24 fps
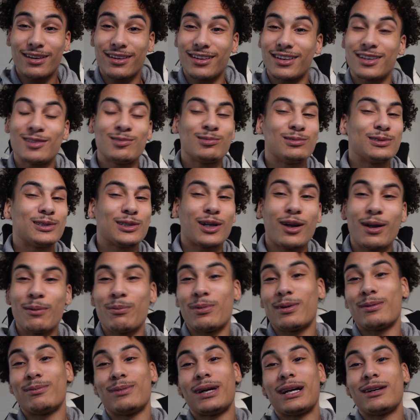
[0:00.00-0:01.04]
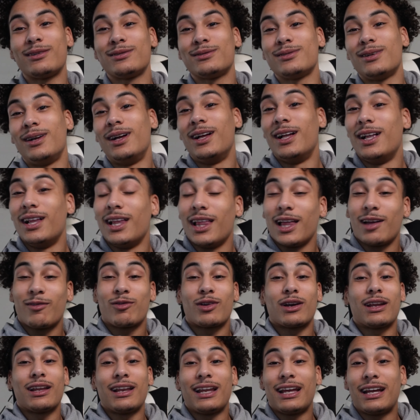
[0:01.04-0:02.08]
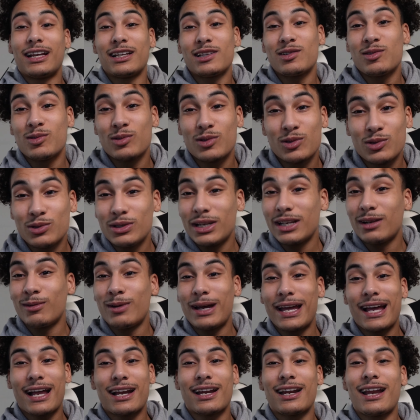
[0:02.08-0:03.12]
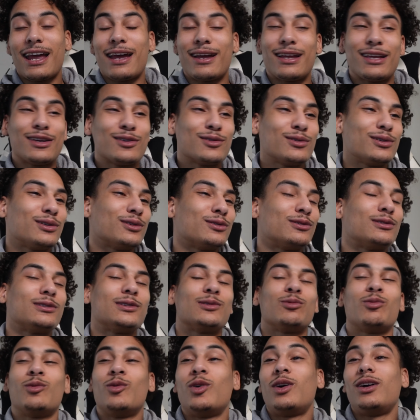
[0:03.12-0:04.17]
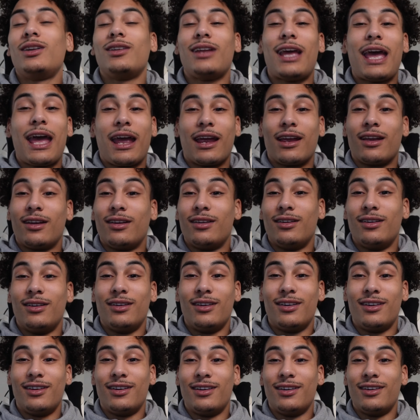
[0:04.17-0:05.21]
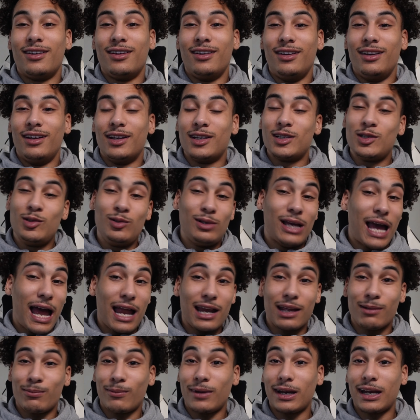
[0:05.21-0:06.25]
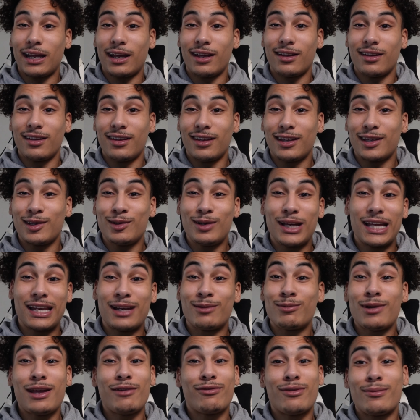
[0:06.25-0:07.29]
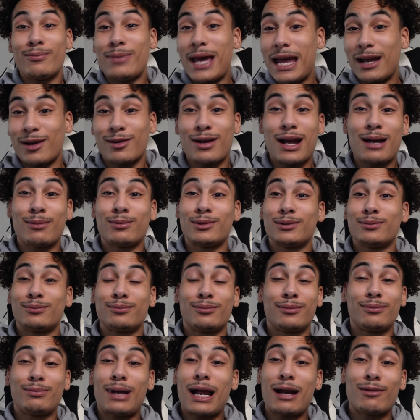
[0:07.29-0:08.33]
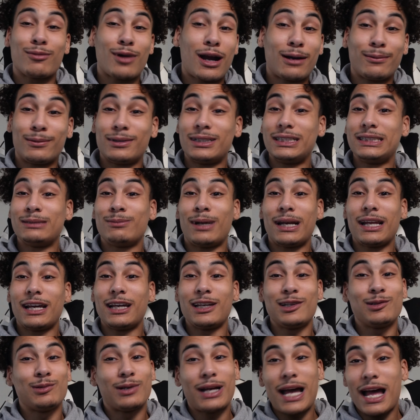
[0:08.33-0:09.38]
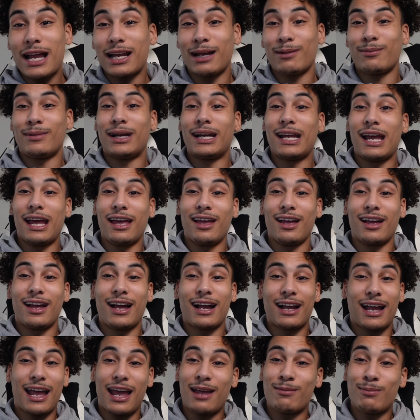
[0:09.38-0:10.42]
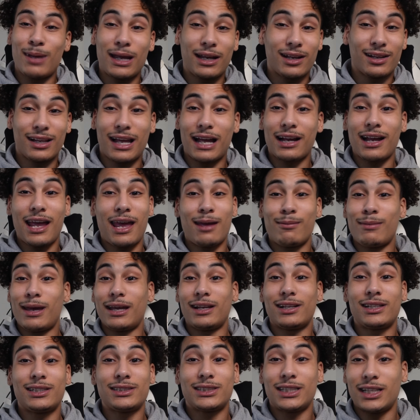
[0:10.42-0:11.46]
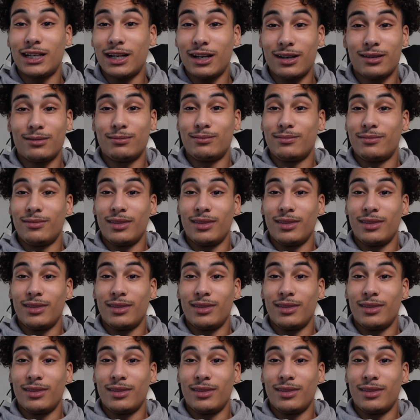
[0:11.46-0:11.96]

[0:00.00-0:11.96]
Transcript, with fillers: You tripping, bro for the niggas who do get away out of that, it was one. Hey, you got it, my nigga. You getting away from bank robber by robberies, my nigga. You got it, my nigga. I can't make I can't make this shit up.